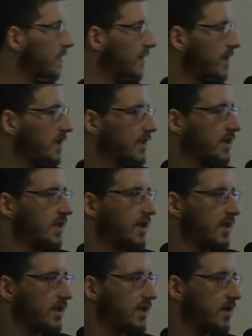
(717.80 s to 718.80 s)
this is the
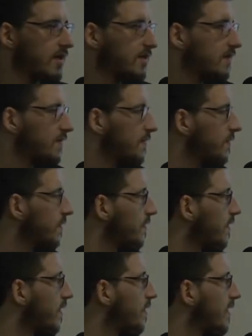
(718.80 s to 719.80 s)
architecture
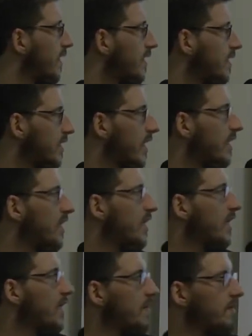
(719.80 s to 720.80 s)
that I designed.
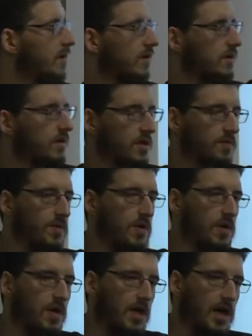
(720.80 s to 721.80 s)
We are also exploring